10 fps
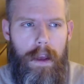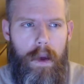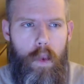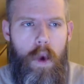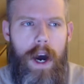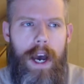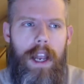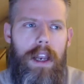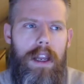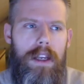
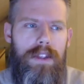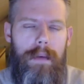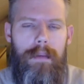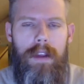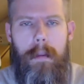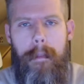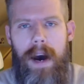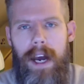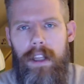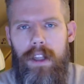while something
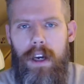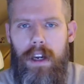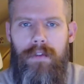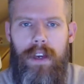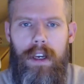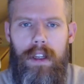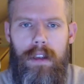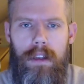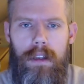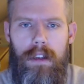might not feel
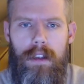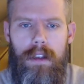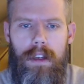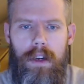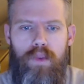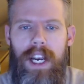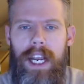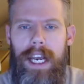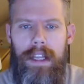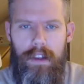
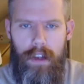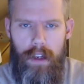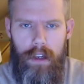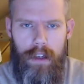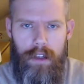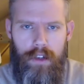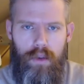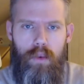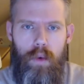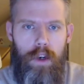related
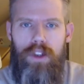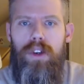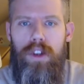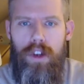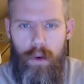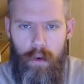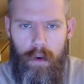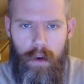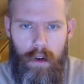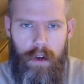to what you do
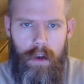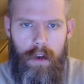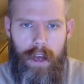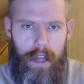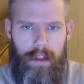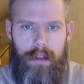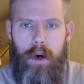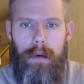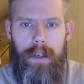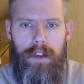at the
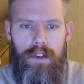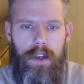moment,